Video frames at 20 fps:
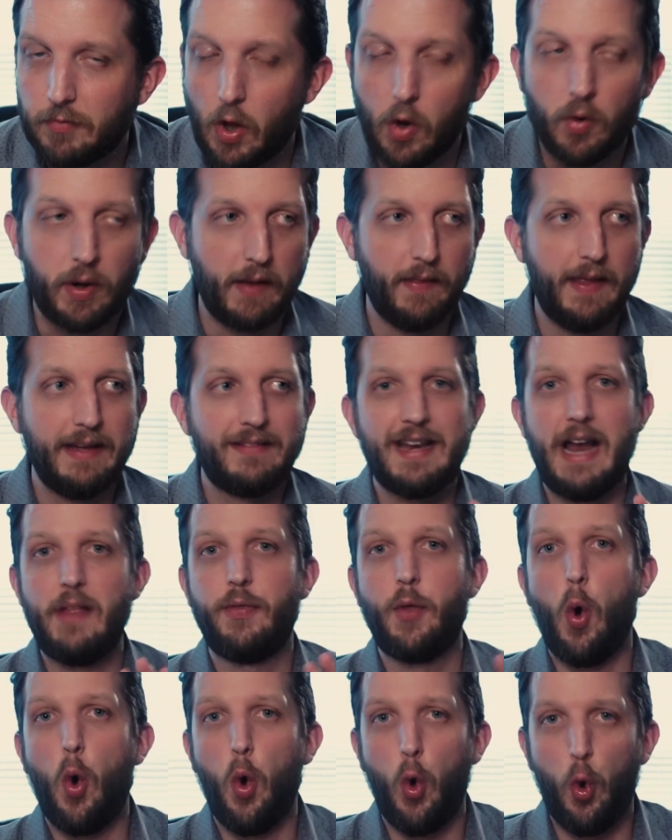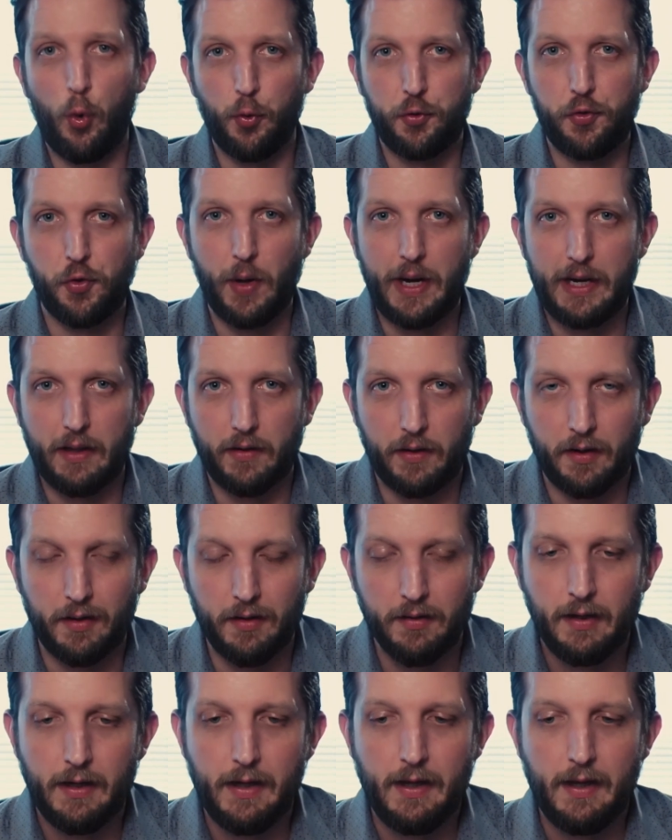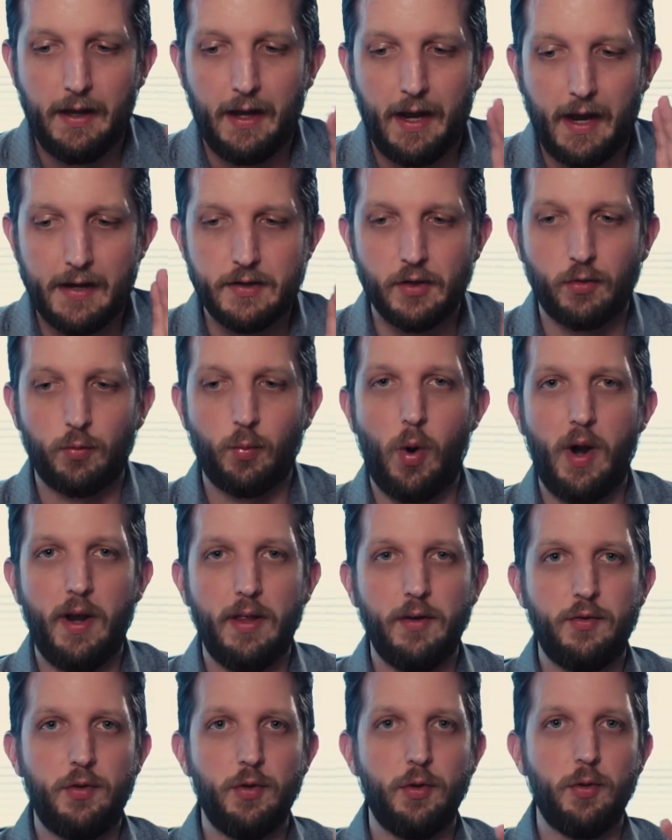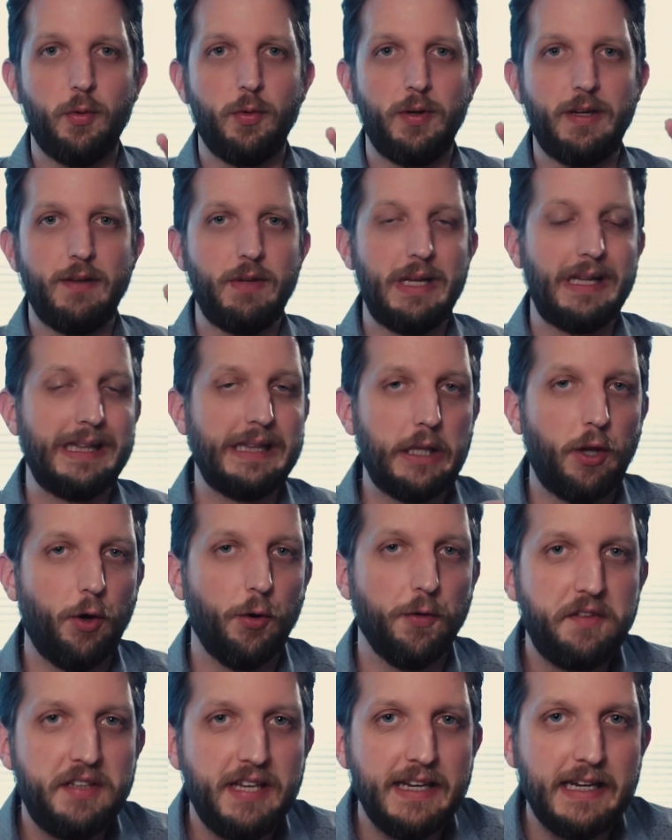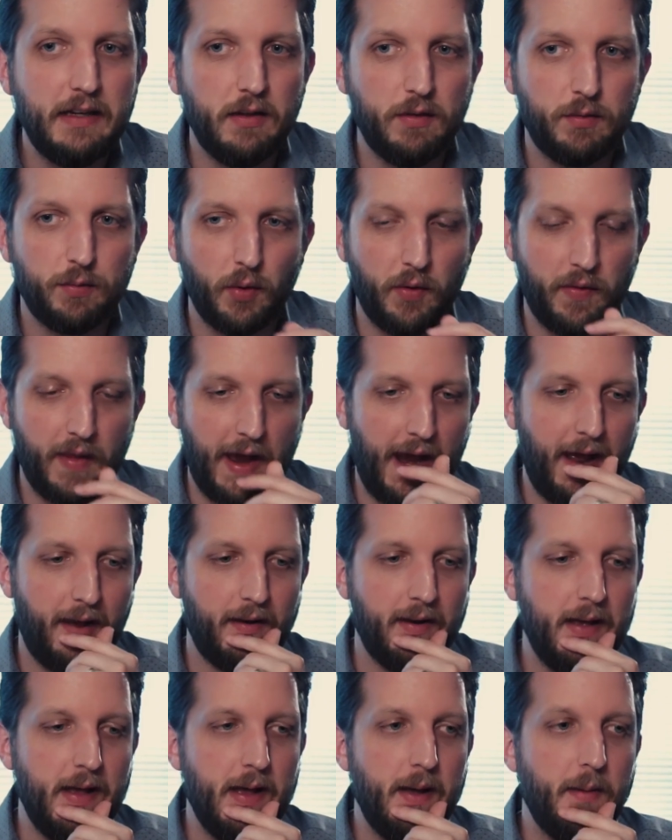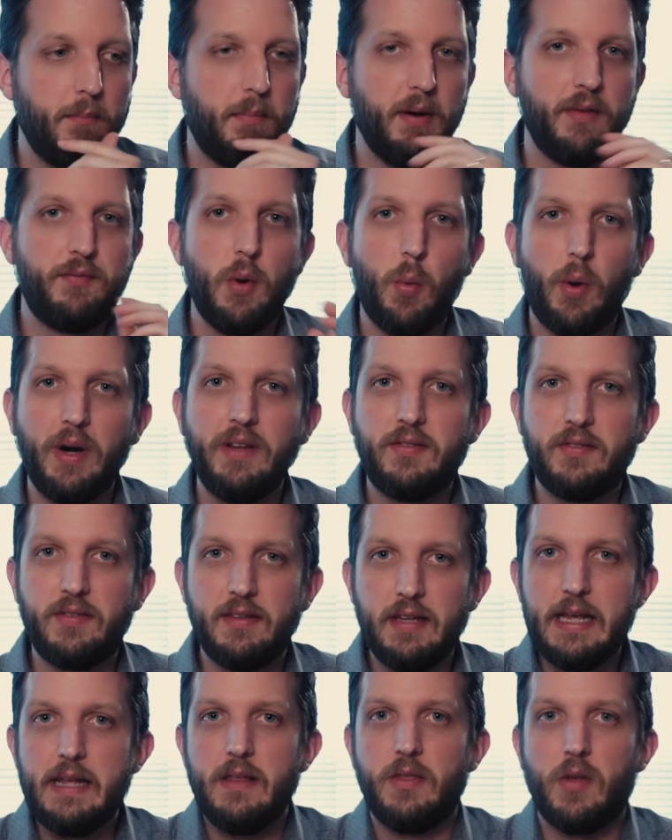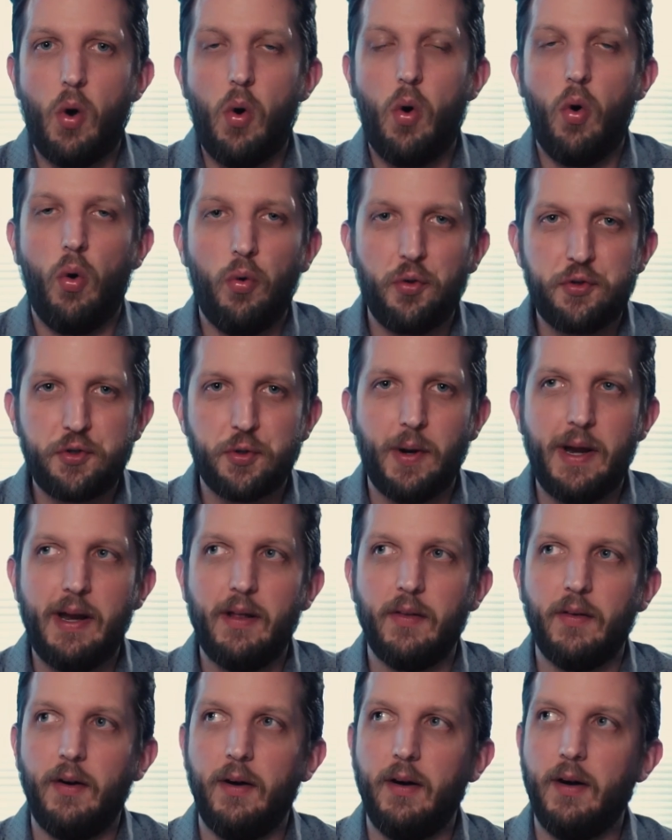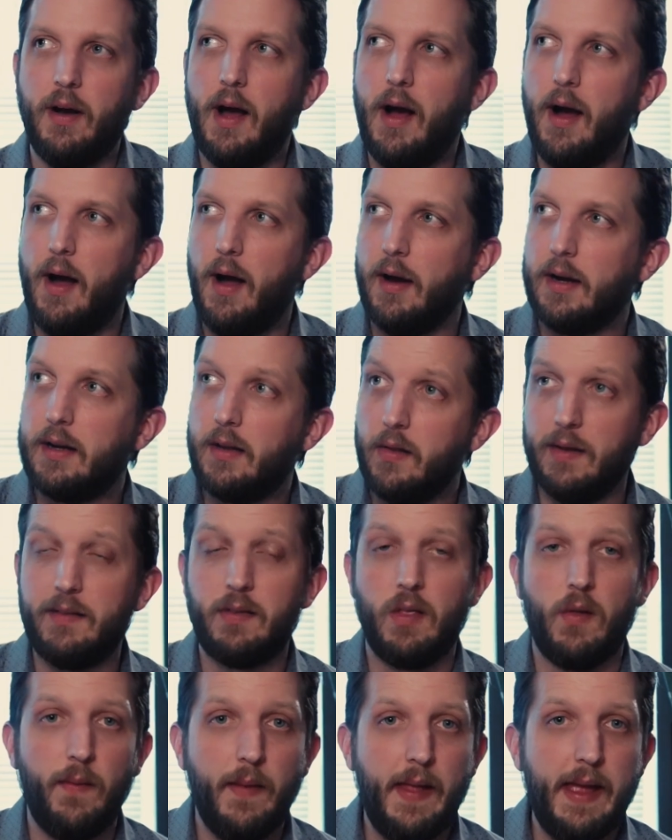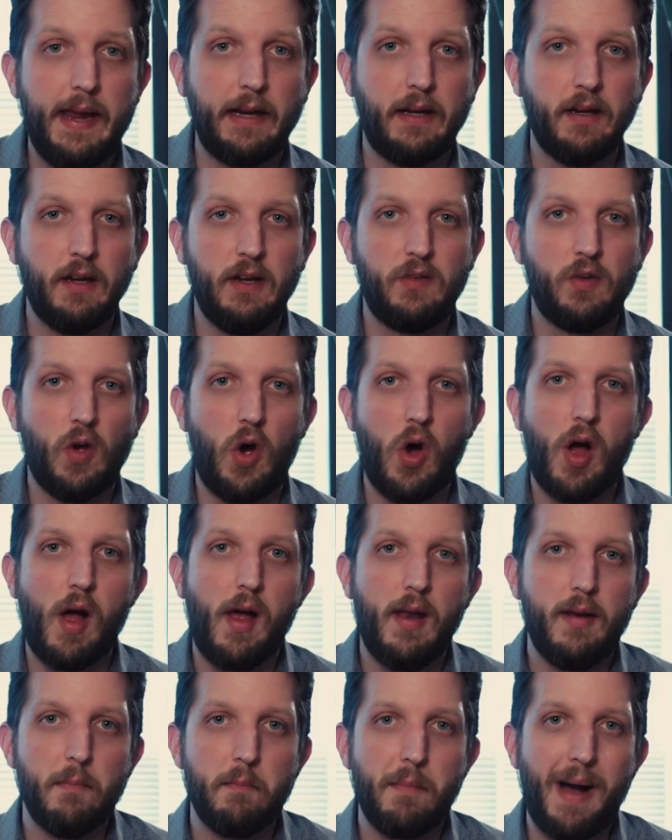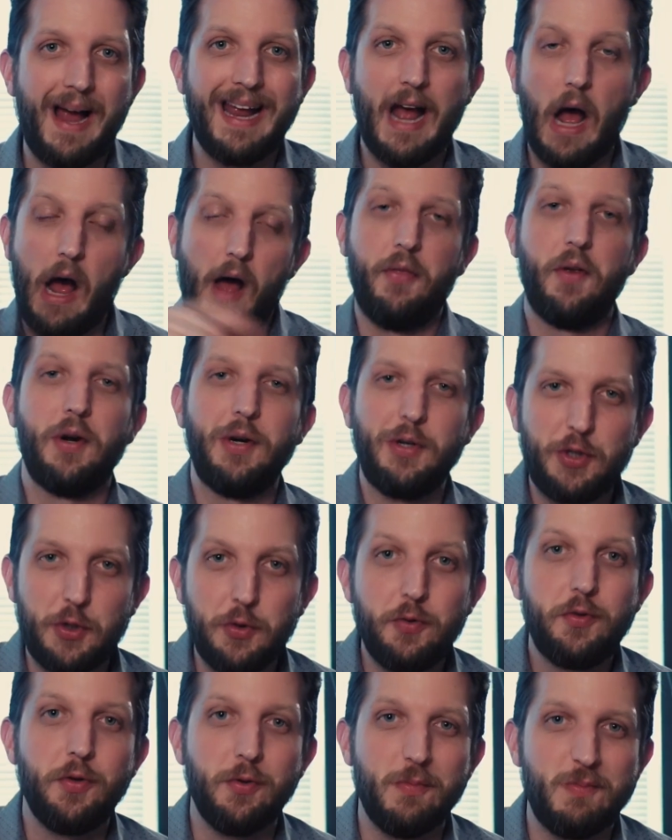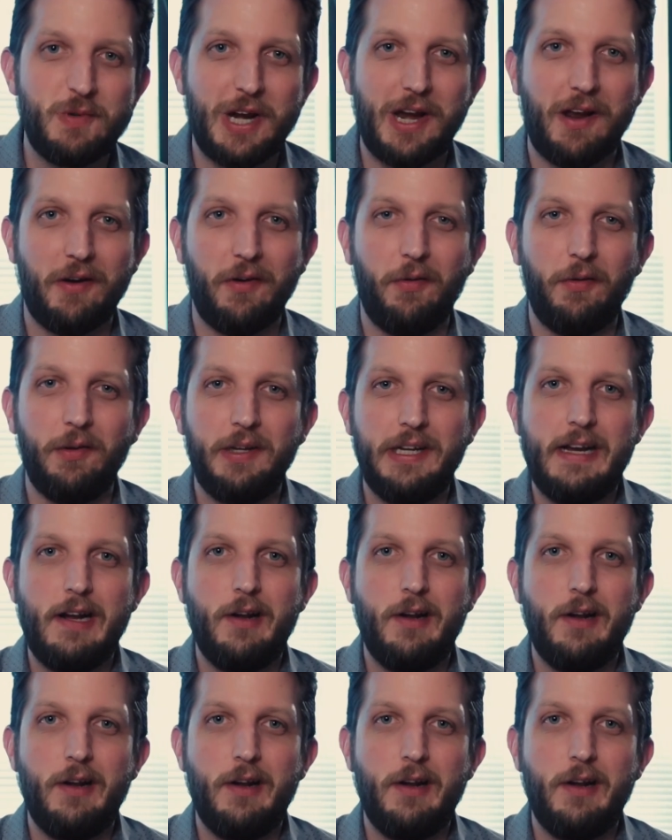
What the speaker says: Okay, that's not the whole trailer. I just wanted to give you a little tease for that. But if you want to see the whole trailer, click the link. It's on my other YouTube channel,